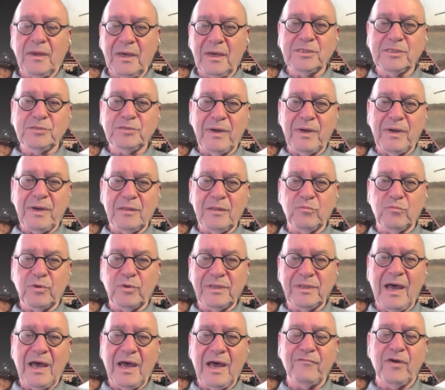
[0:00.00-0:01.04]
Israel
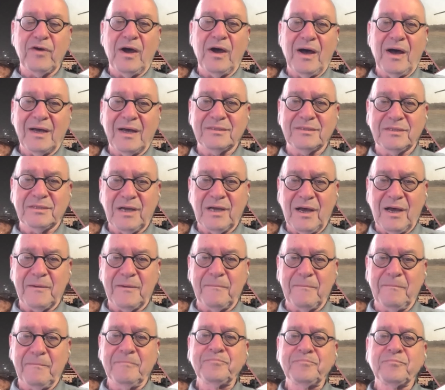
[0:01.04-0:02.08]
would have a hard
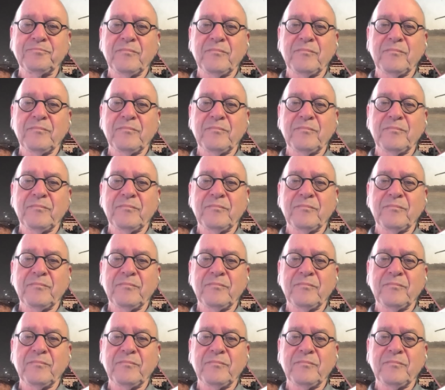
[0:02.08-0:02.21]
time